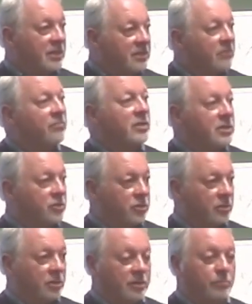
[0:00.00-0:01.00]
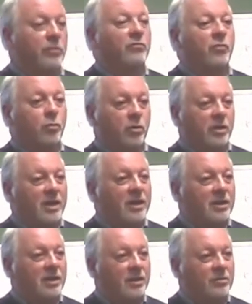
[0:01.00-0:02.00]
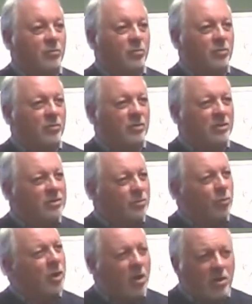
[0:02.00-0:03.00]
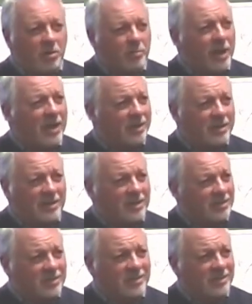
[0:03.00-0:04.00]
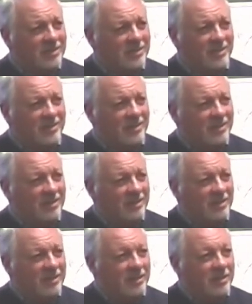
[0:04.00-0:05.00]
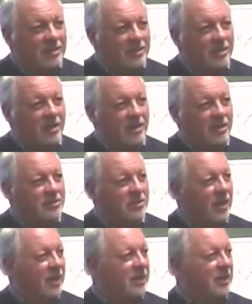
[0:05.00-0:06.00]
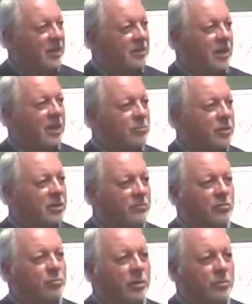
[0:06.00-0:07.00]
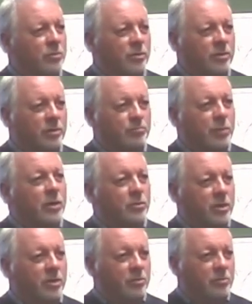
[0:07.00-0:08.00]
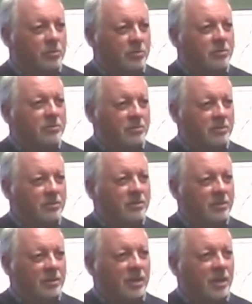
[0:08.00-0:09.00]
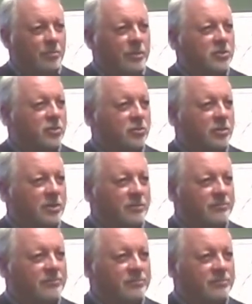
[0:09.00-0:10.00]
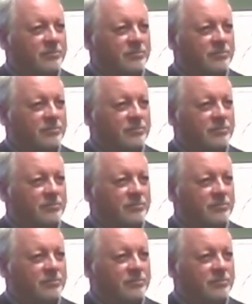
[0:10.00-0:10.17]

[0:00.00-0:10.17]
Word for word: Individually, before God. We're, we're all about us. Uh, I, I, how many of you remember the Pogo comic strip?